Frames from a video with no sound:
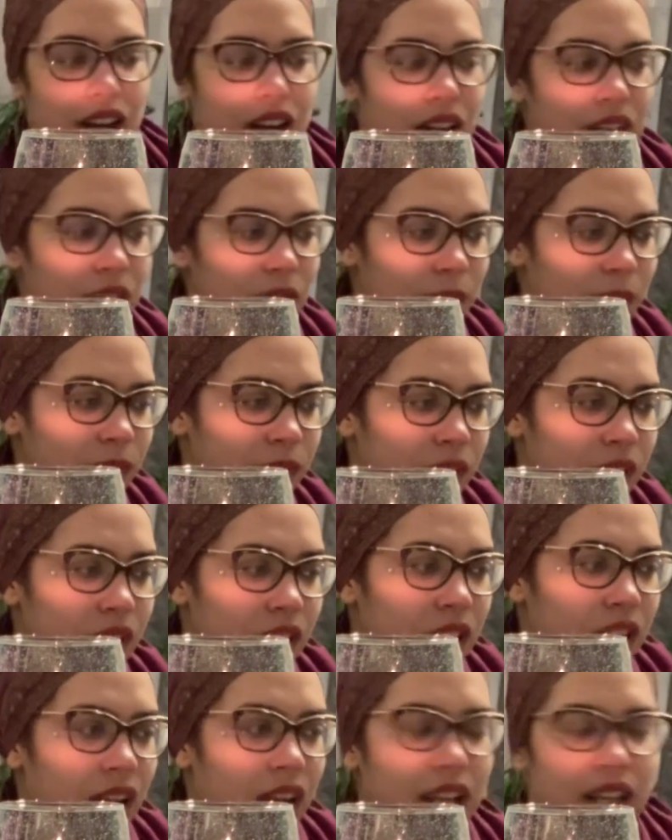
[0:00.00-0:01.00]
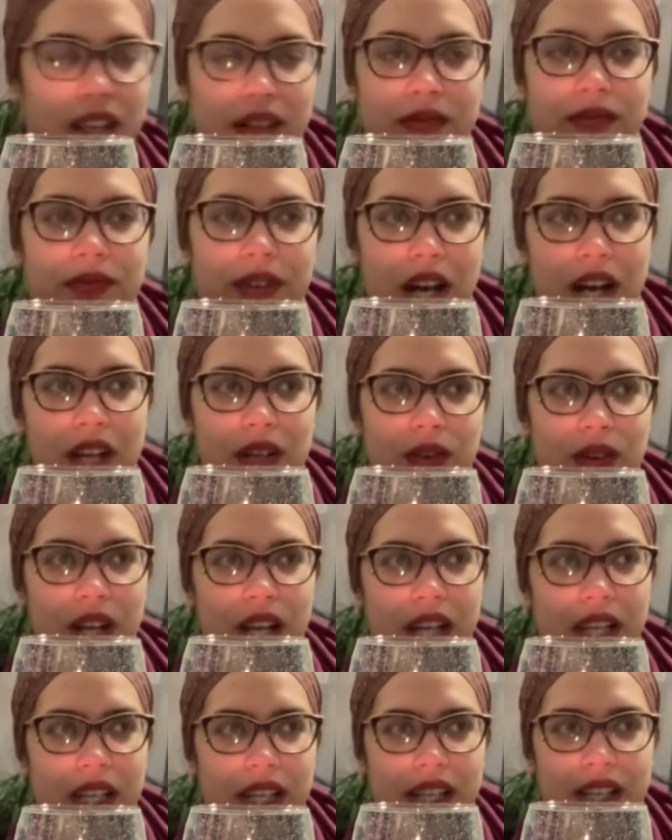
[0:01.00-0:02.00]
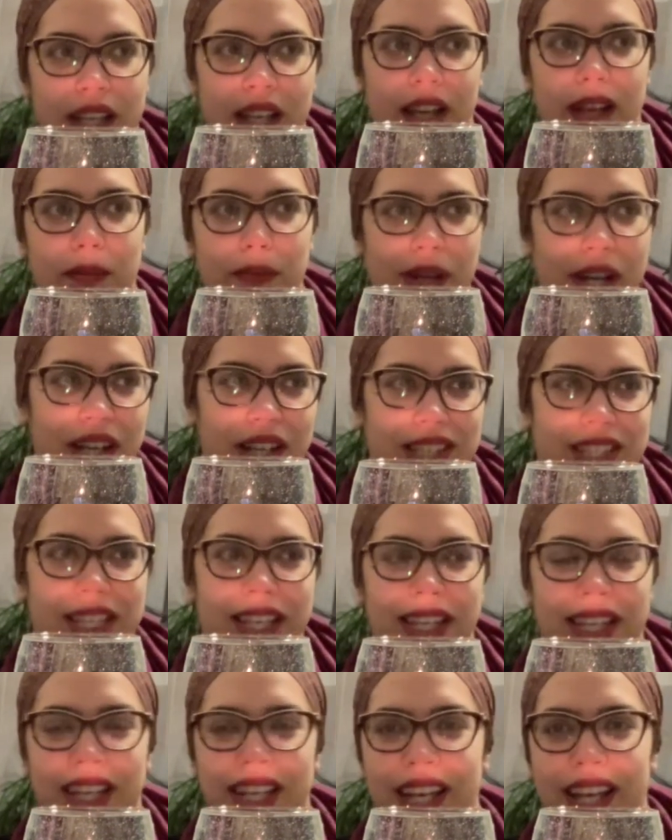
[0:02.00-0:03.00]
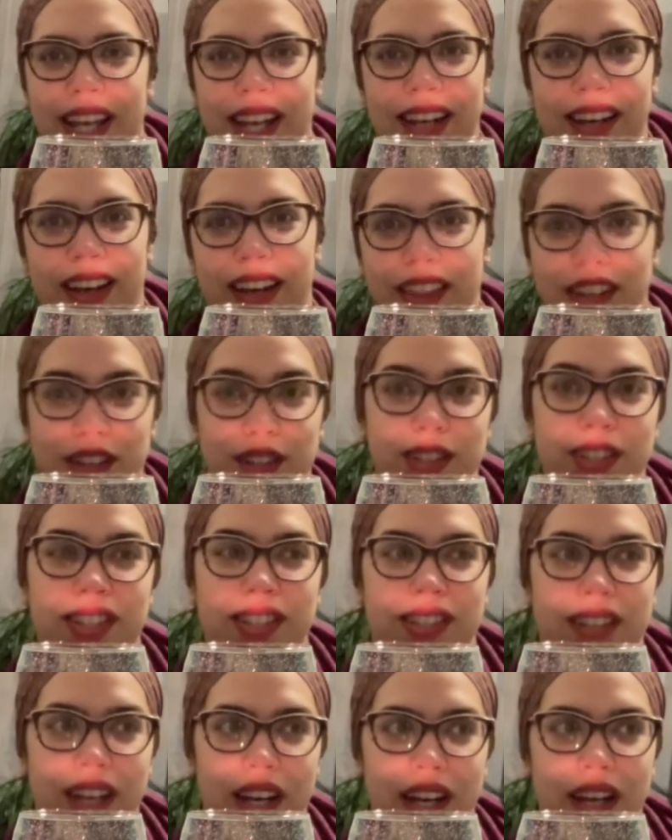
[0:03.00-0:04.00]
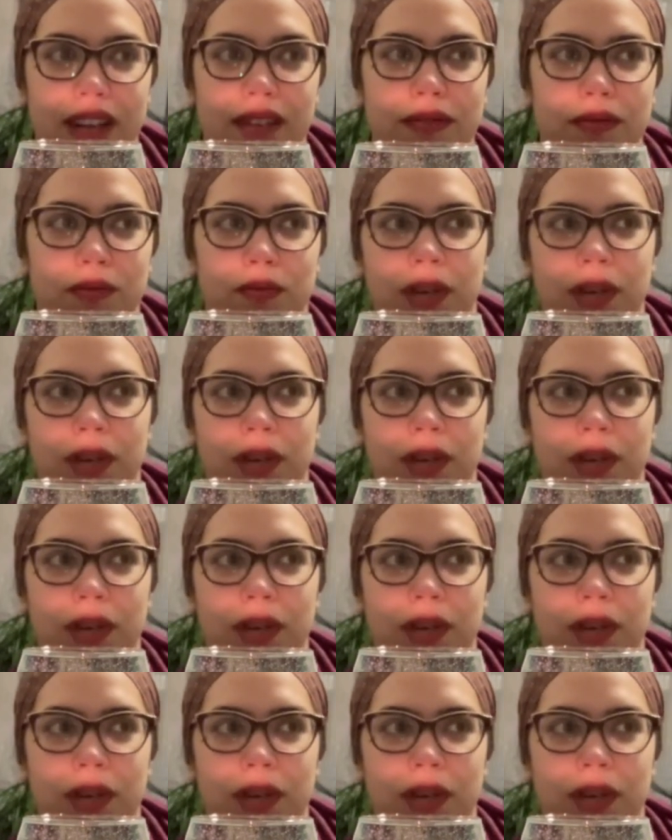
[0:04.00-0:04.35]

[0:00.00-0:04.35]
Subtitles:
I can follow like kickboxing and other stuff,